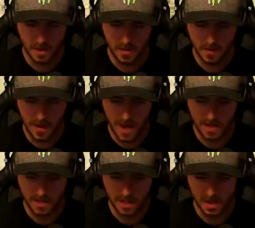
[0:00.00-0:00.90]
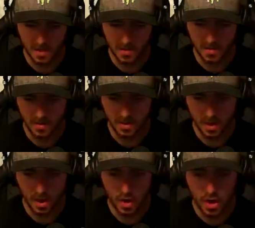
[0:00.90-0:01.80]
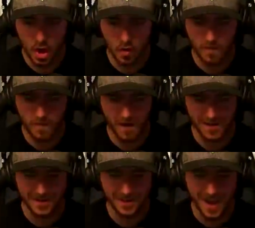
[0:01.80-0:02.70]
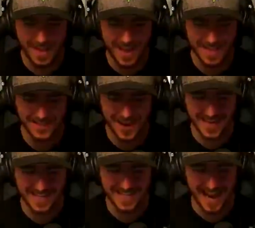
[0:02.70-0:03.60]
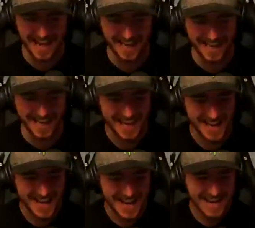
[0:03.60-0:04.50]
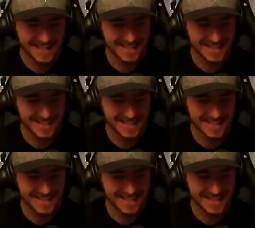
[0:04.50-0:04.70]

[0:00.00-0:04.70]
Fatty, no. No, George is. No fucking way. That's why he's silent. George!